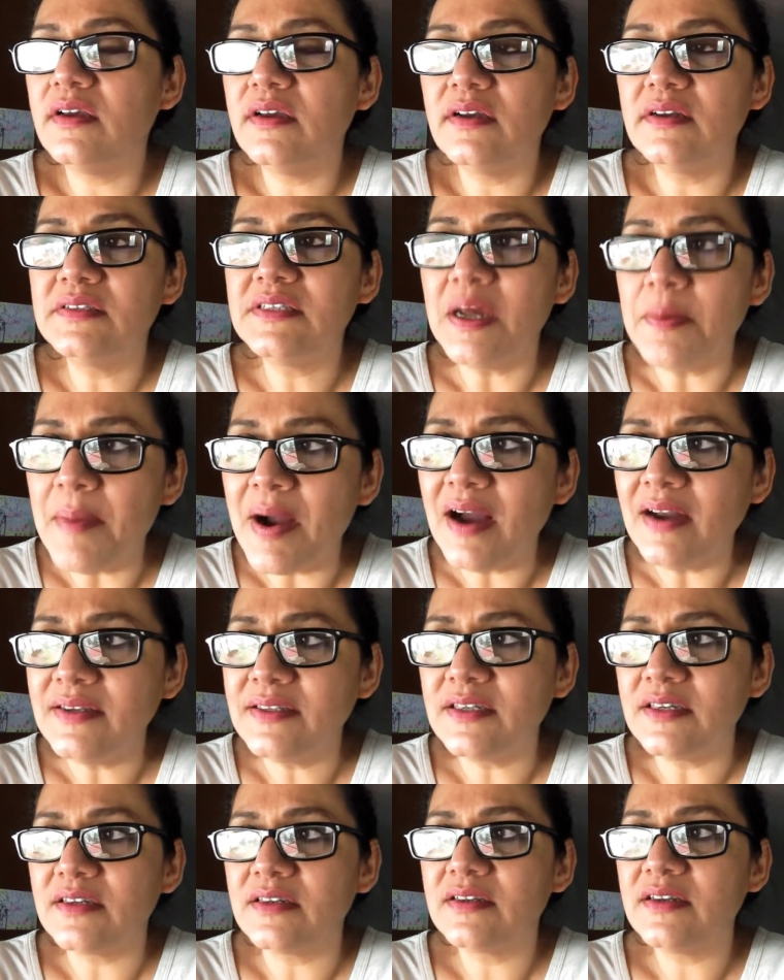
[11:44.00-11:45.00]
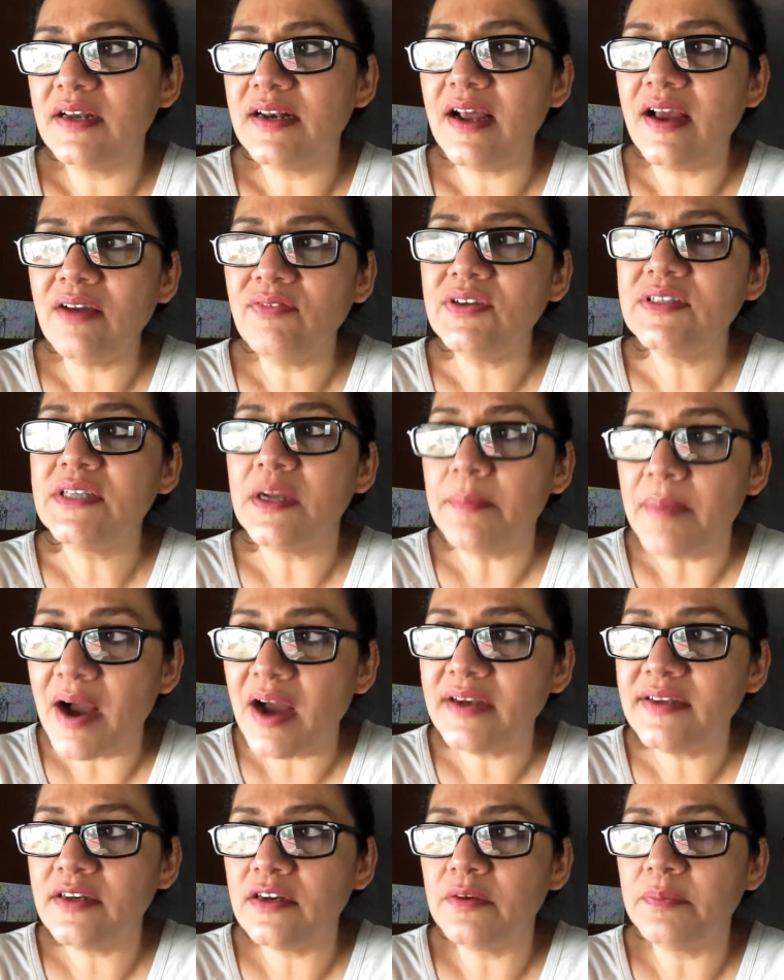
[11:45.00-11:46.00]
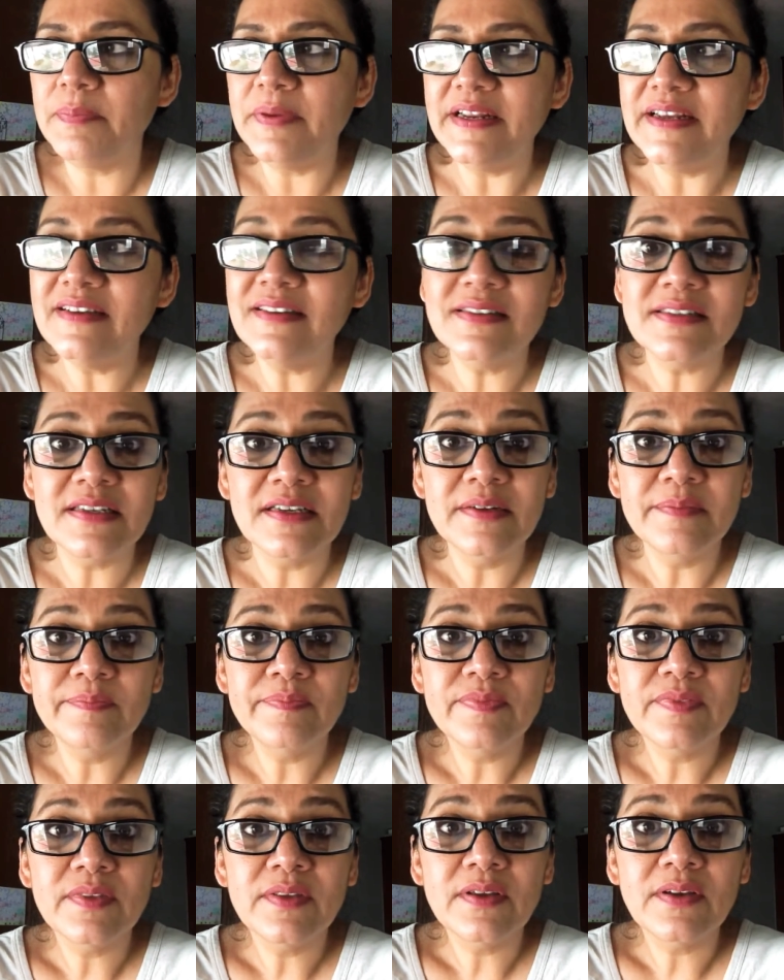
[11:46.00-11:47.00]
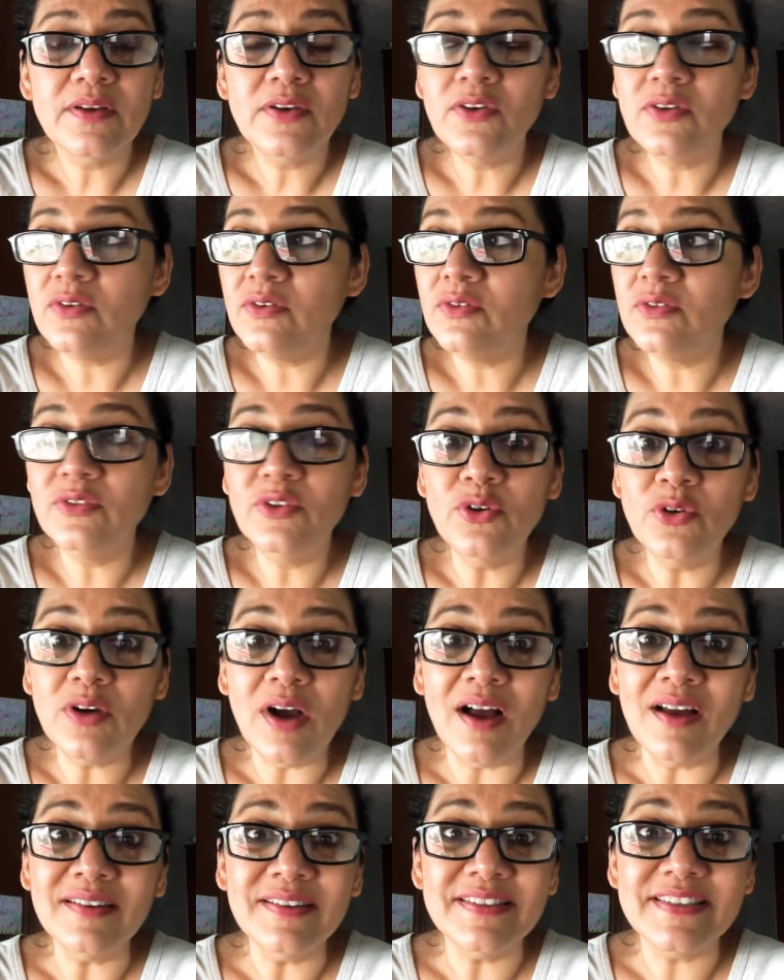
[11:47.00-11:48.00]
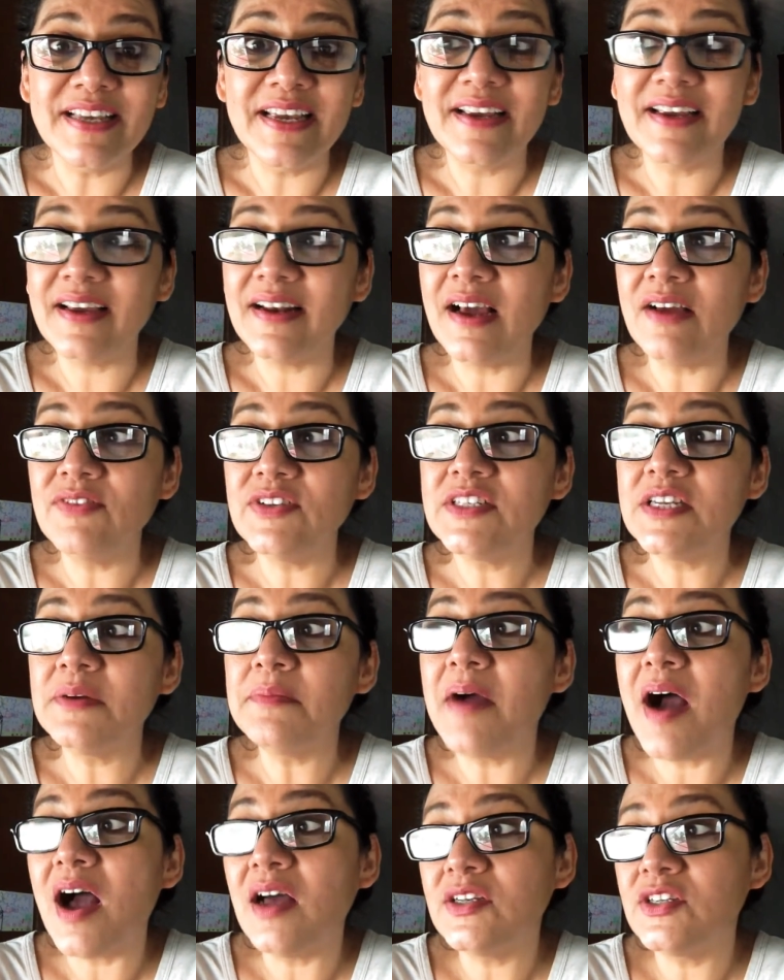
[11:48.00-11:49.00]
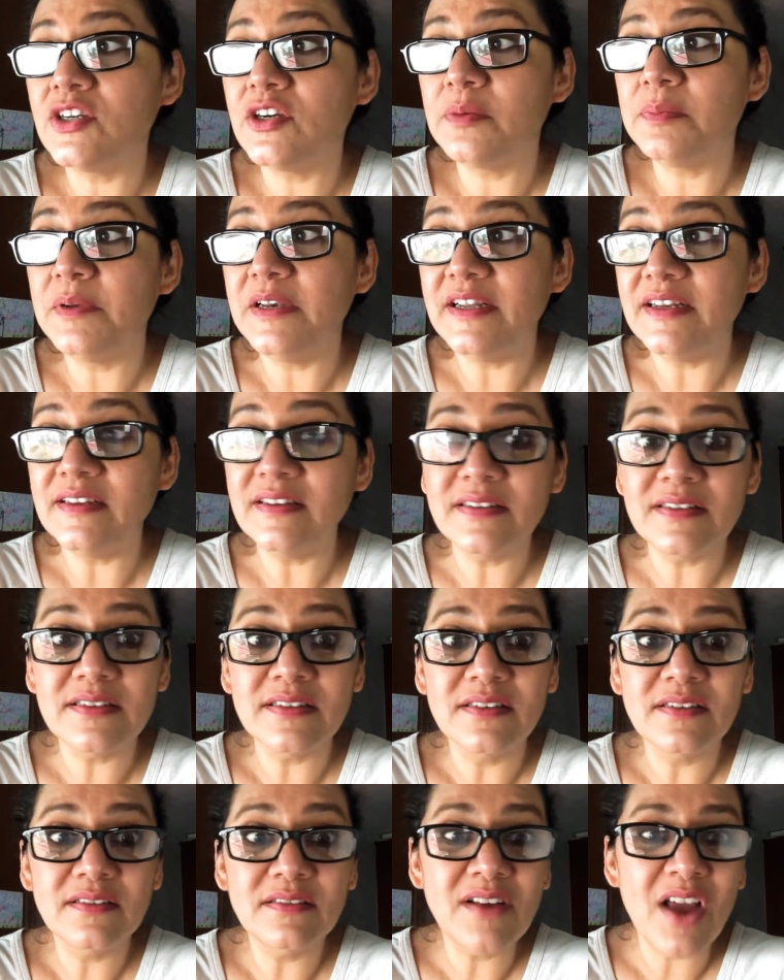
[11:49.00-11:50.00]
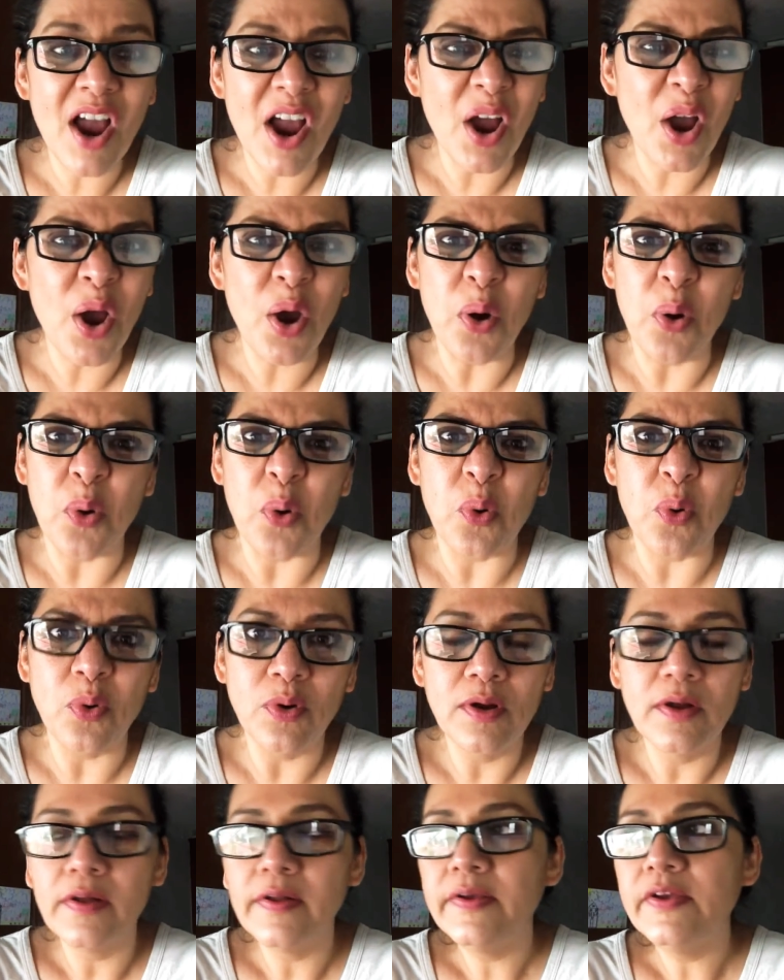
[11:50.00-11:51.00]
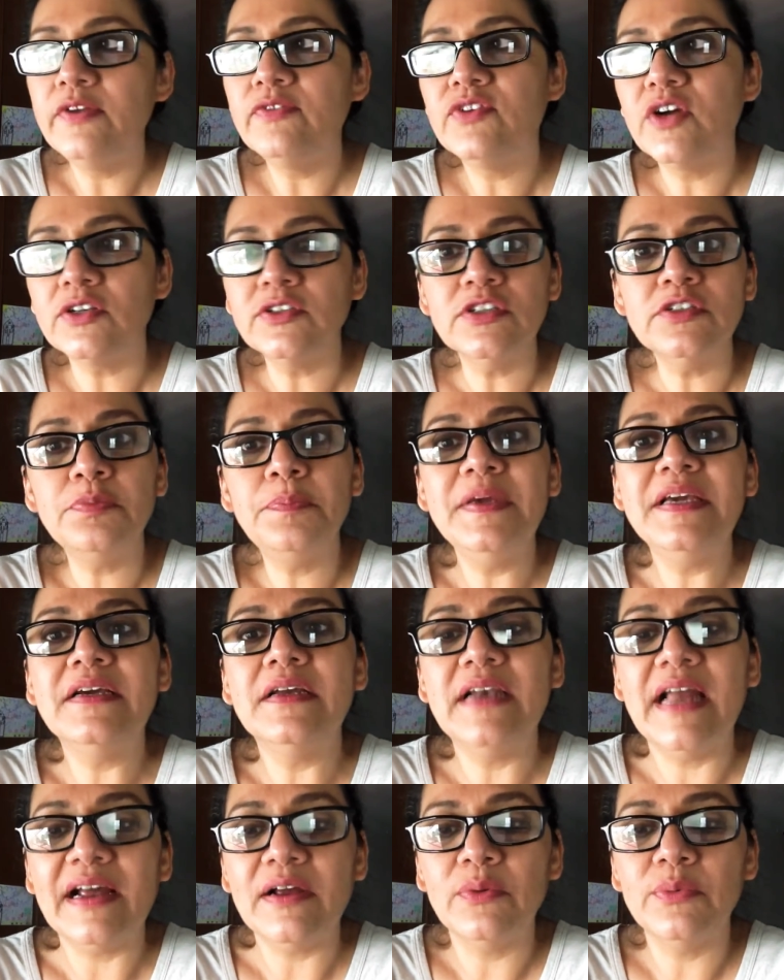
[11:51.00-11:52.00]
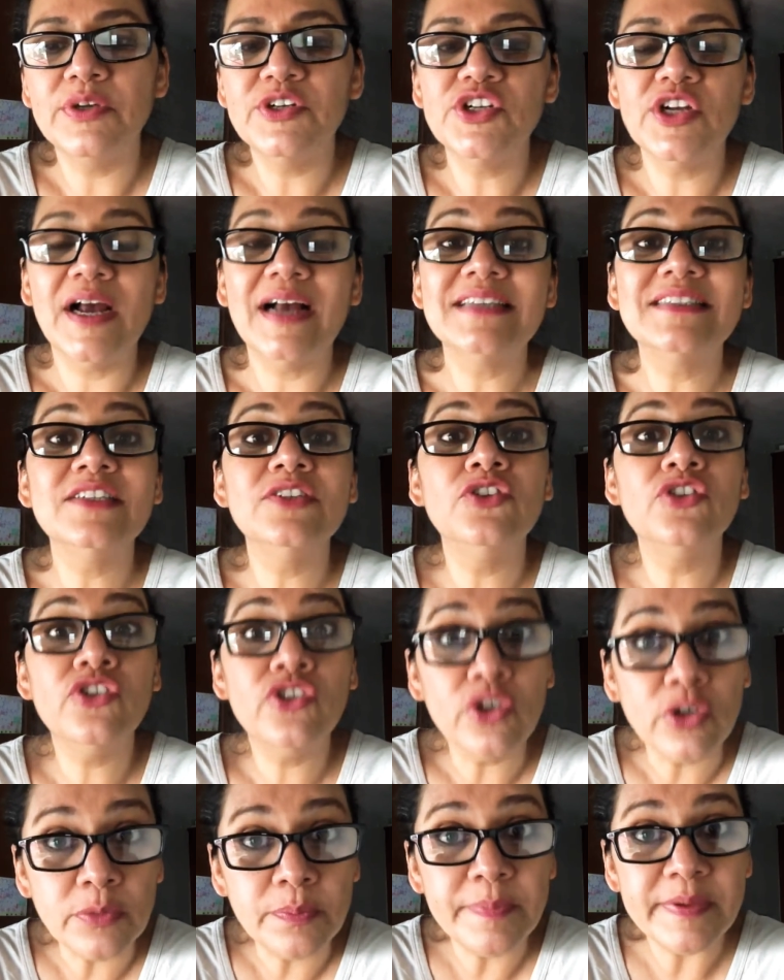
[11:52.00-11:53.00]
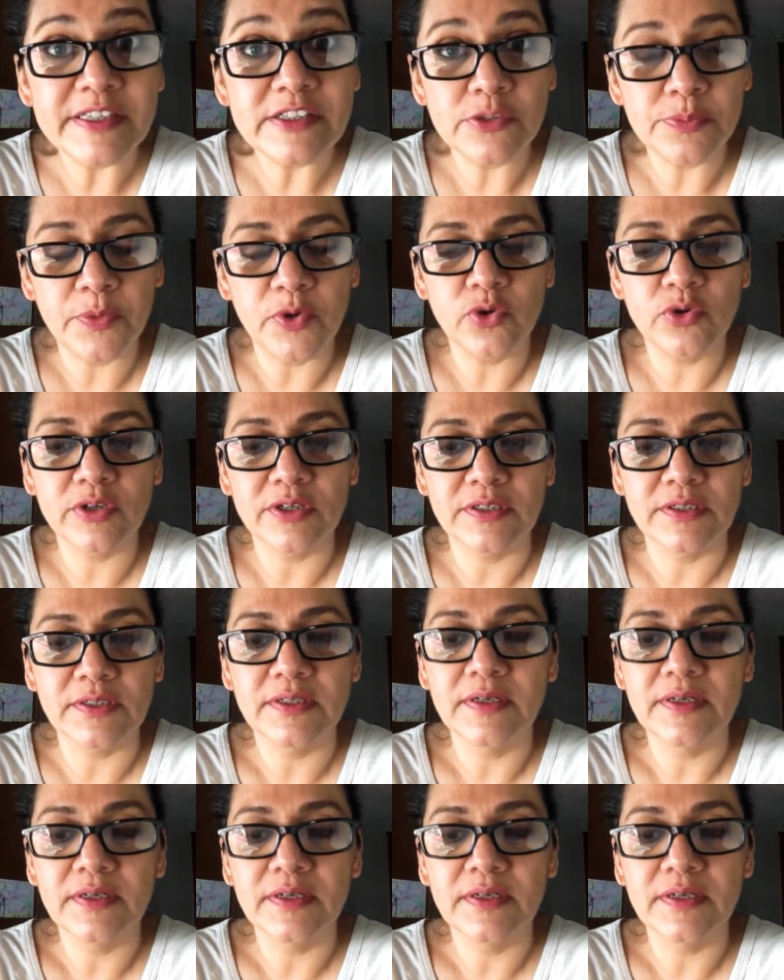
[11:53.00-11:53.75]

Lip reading: tomato. Can I have a tomato, please? You can't say, can I have a tomato, please? No. You've got to speak a language as it should be spoken.